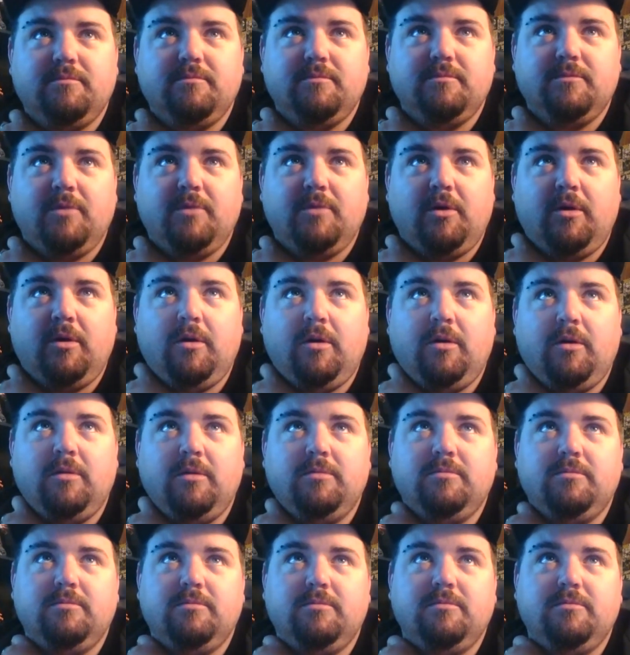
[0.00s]

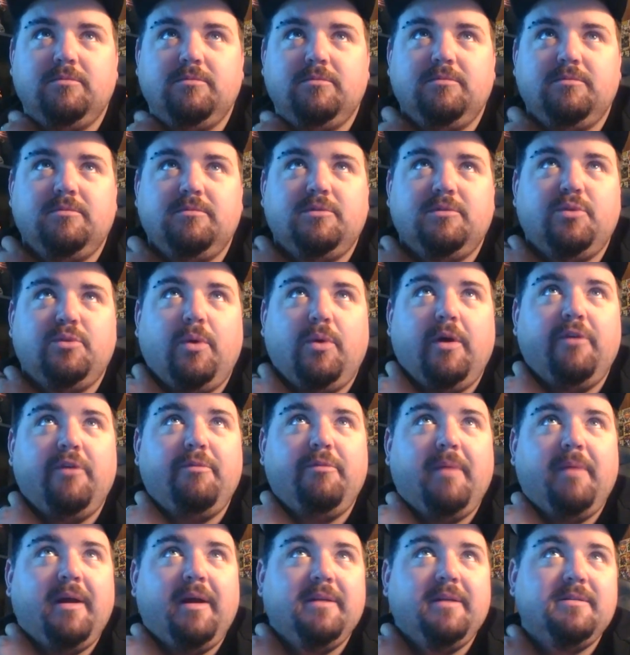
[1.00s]
oh,
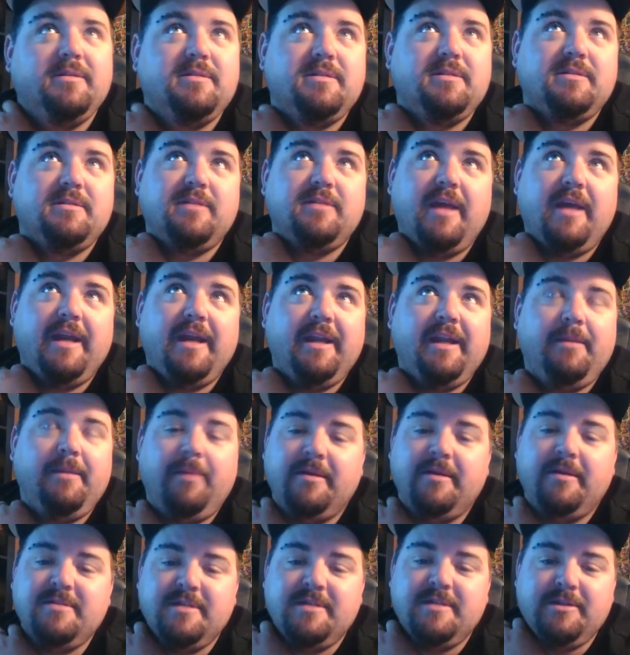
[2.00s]
12 months, 18
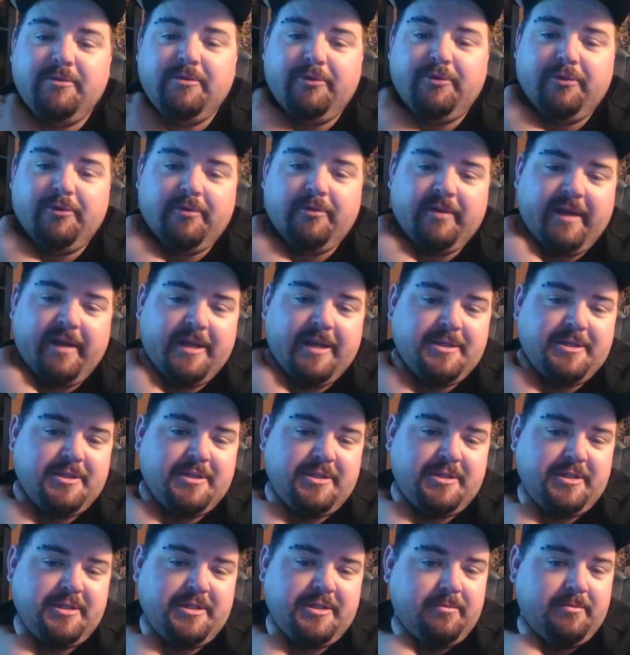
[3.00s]
months into a new
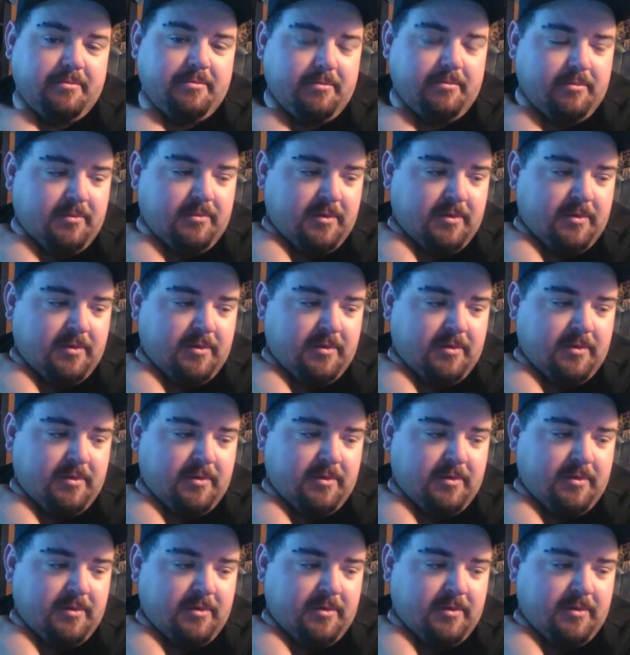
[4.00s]
relationship.